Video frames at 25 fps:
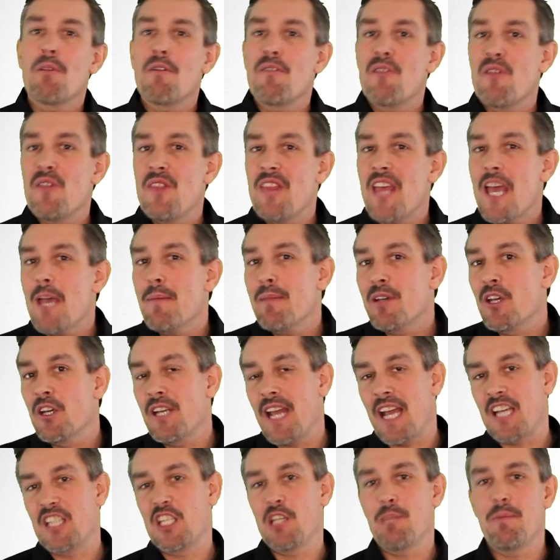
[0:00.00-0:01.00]
but for them it
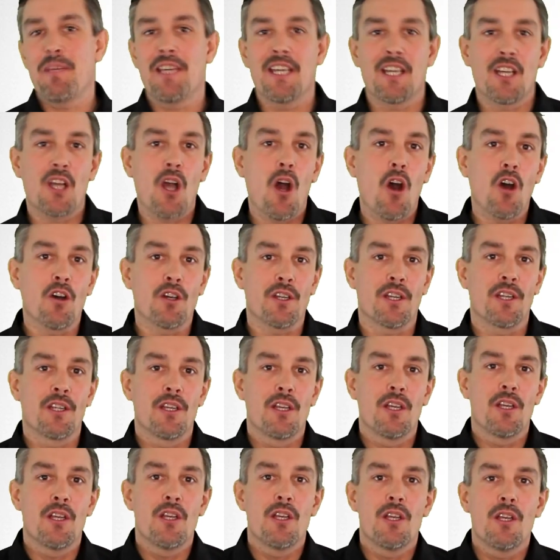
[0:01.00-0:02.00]
could actually be a con.
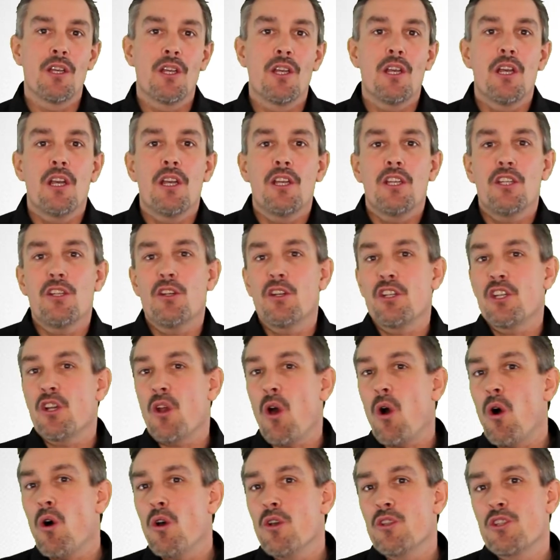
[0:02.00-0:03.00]

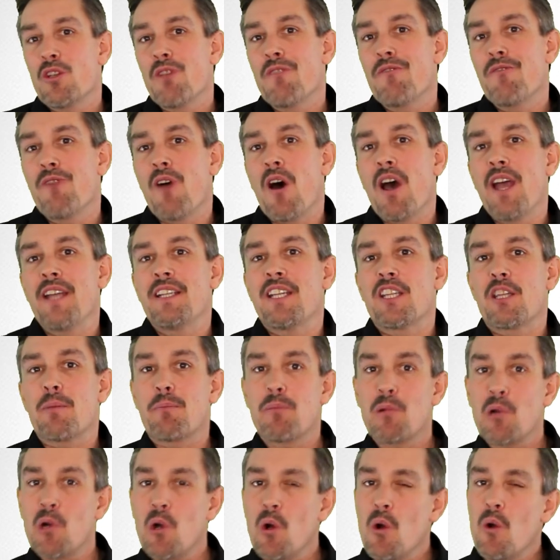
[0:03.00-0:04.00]
You'll also find that the
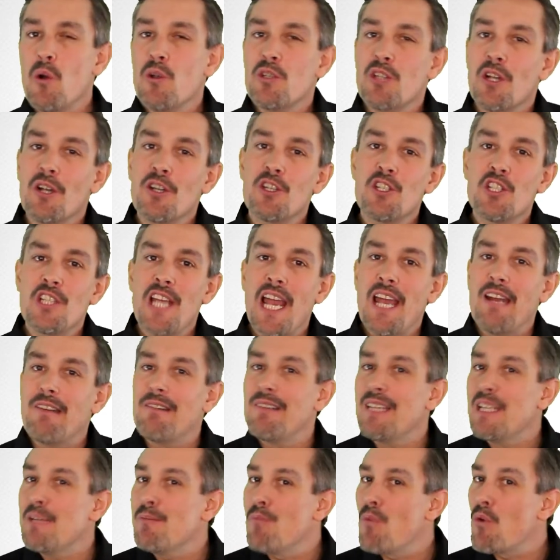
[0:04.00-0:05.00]
pros are
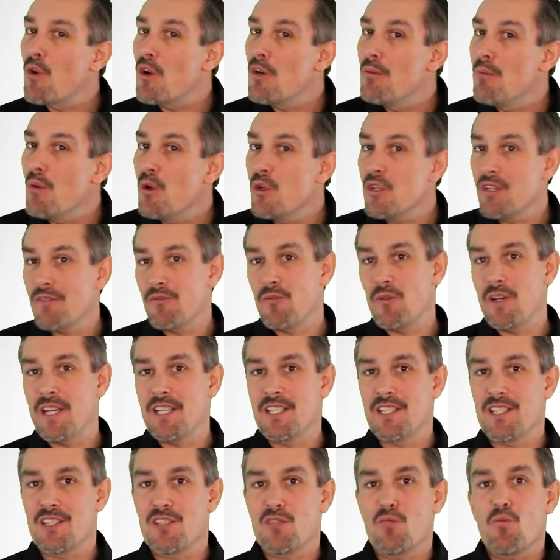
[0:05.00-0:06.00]
generally more emotive
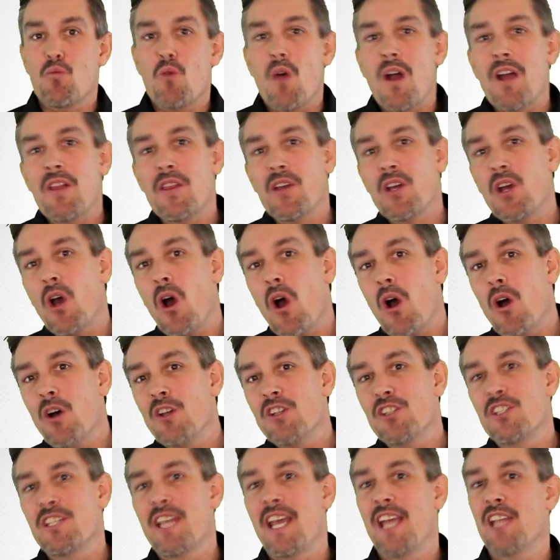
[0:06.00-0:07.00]
reasons, while the
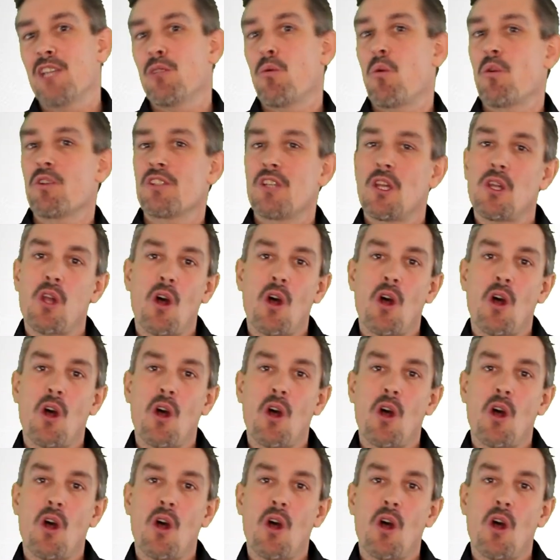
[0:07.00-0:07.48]
cons tend towards the